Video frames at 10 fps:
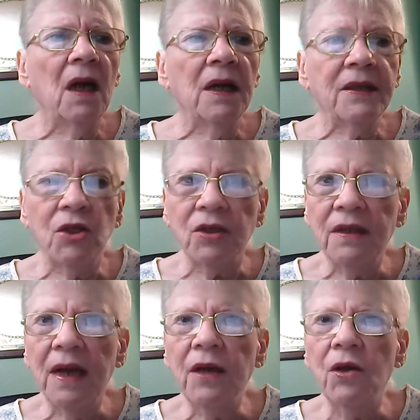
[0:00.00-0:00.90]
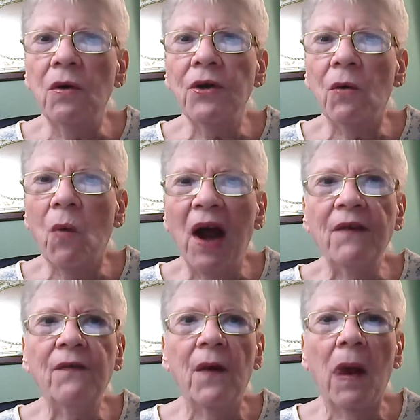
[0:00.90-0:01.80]
Let's just say you and your
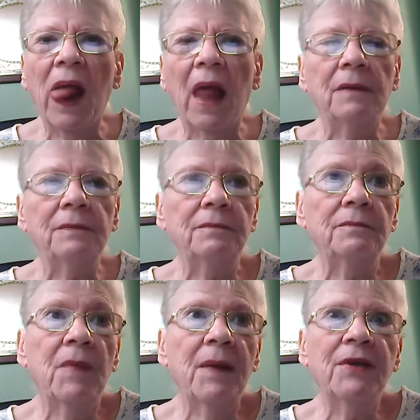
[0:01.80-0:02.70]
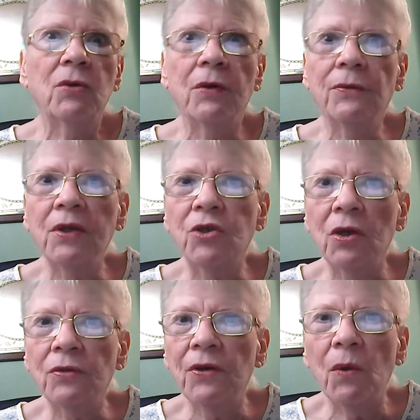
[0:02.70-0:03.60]
wife, maybe two or three
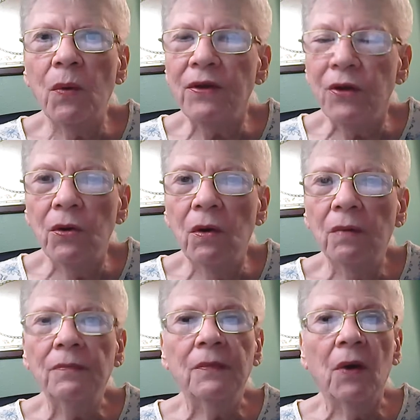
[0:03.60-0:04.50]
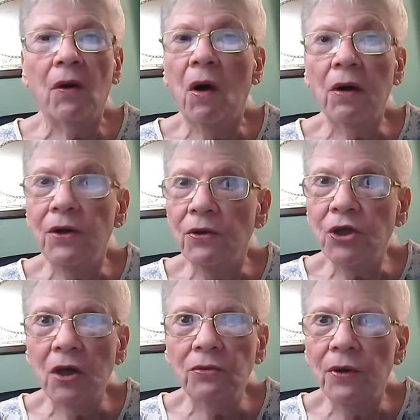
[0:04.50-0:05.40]
children are with you, or all of your
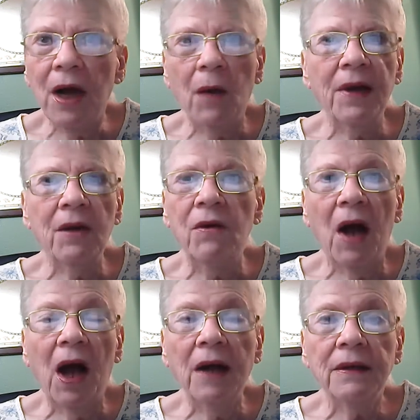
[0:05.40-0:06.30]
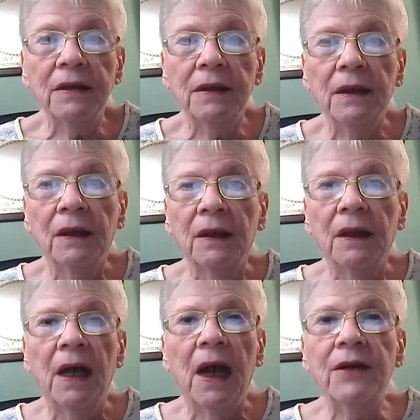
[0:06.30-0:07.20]
children, how many you got,
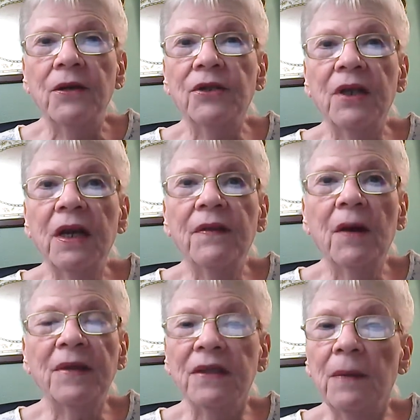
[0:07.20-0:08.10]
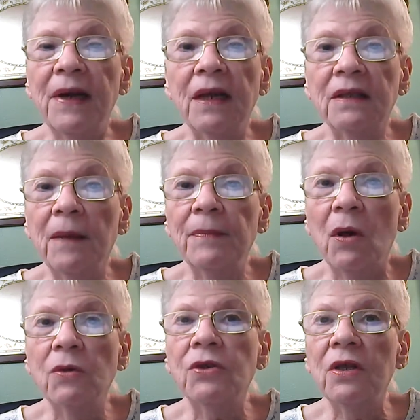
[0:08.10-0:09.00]
and you're sitting there, but somebody gets up and
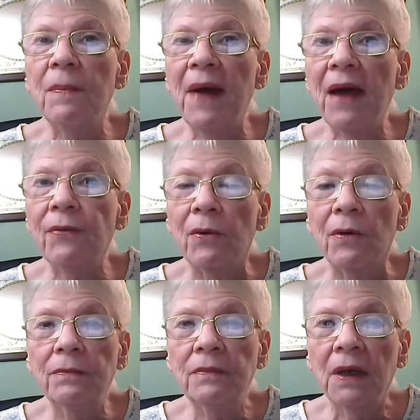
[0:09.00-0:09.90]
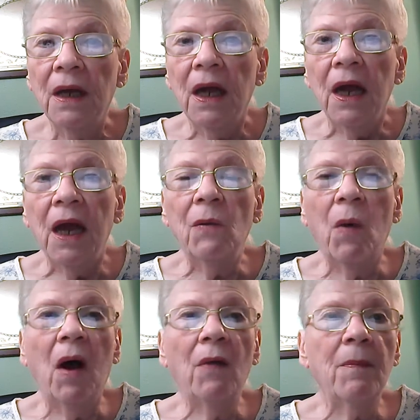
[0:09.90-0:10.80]
goes to the bathroom, and
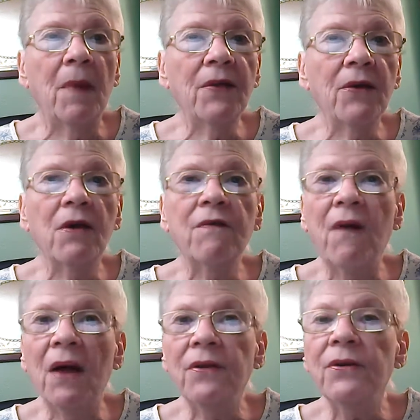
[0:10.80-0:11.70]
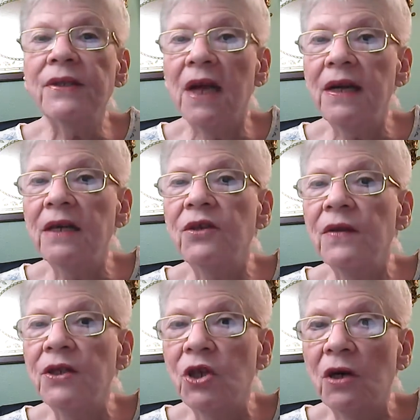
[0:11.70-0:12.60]
while the mother or father is tending to
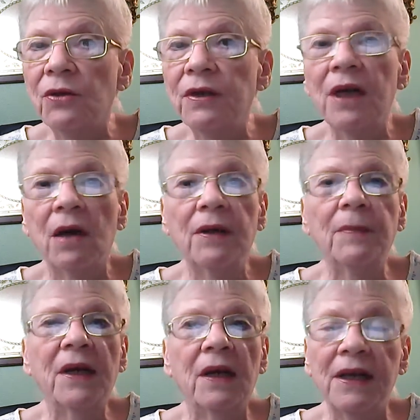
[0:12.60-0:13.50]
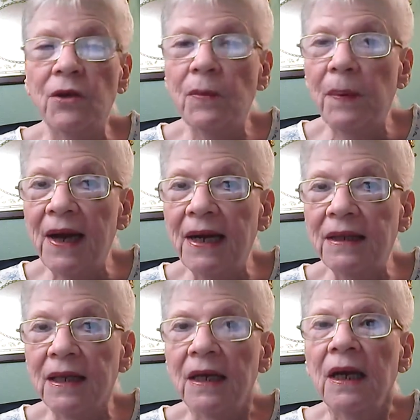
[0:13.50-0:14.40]
the children, telling them to clean their
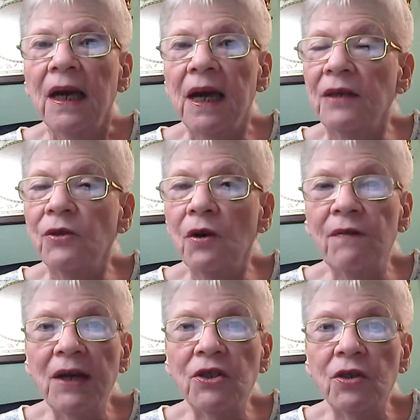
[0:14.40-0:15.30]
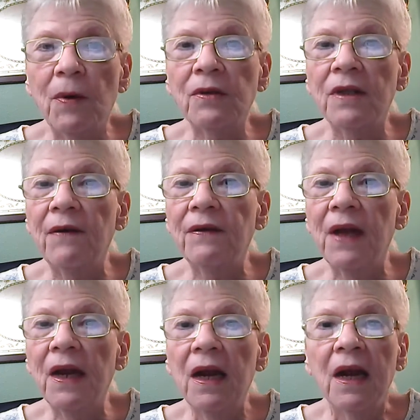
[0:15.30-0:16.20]
plates, eat their vegetables and
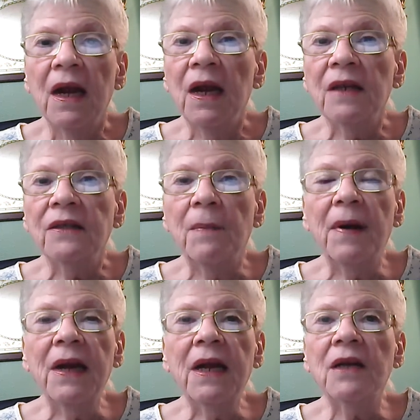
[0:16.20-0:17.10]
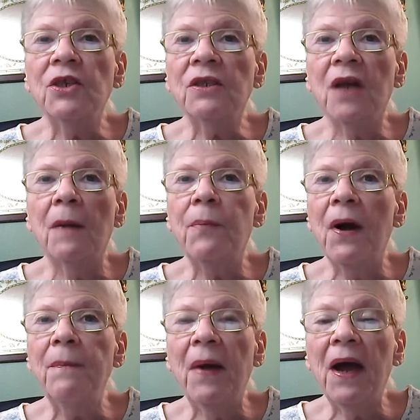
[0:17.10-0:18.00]
everything, somebody can just hump
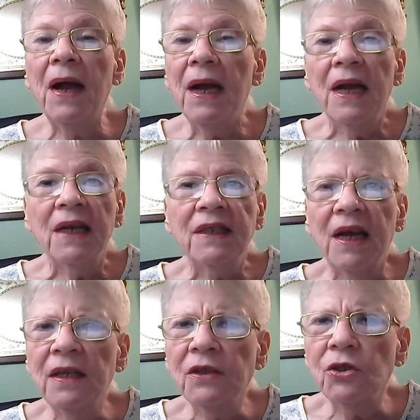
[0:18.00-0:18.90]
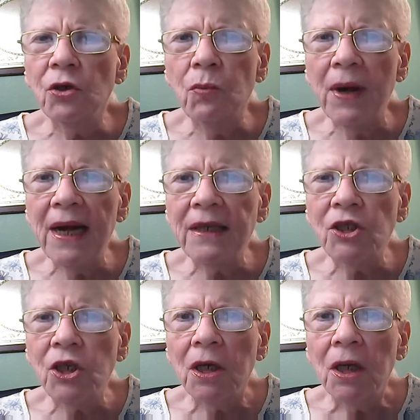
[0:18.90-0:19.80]
right by, take a syringe